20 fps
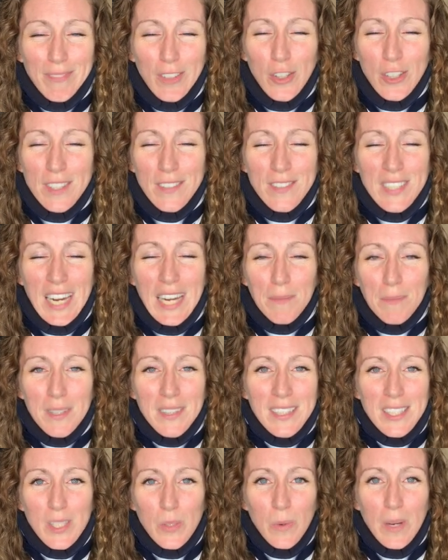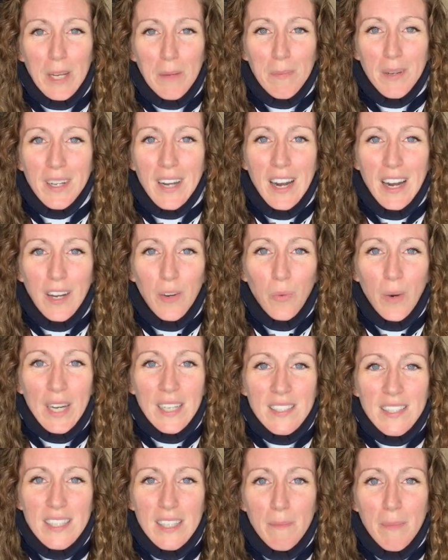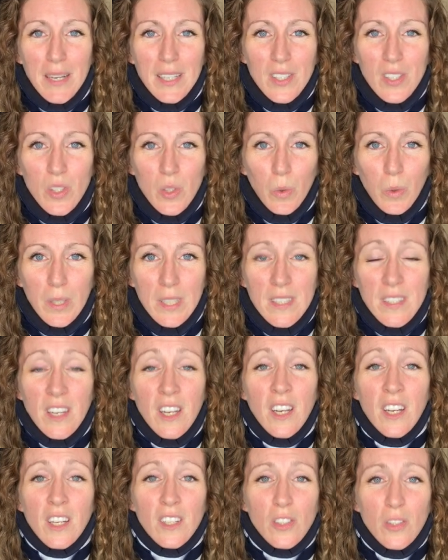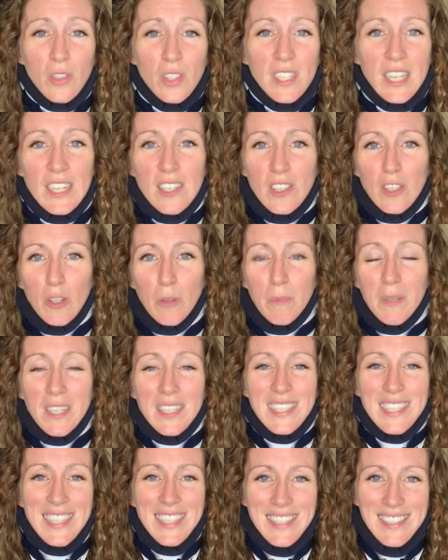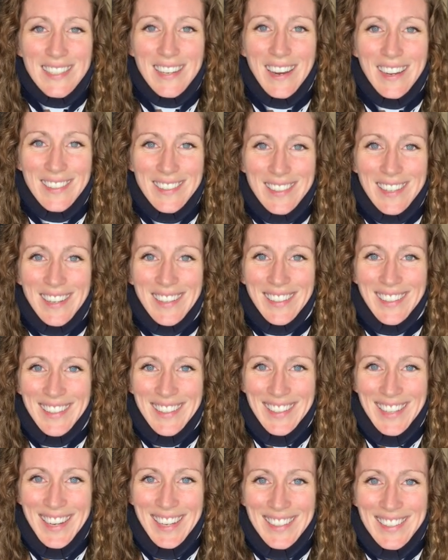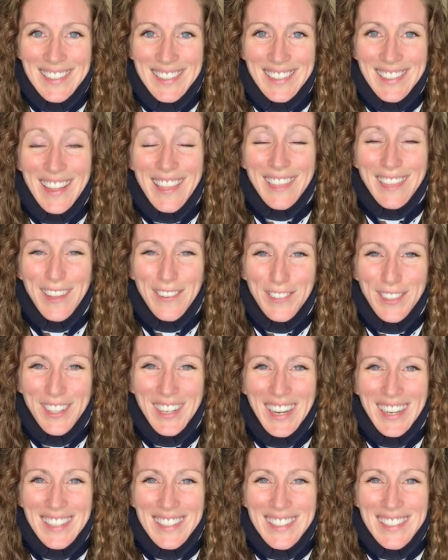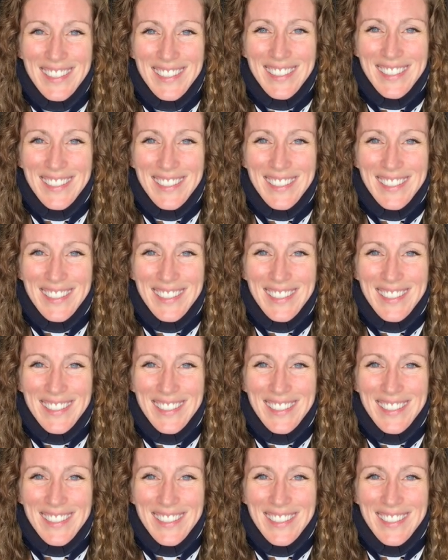couldn't have timed it this way, but God writes the best stories. So stay tuned, because He is not done yet. Love you guys.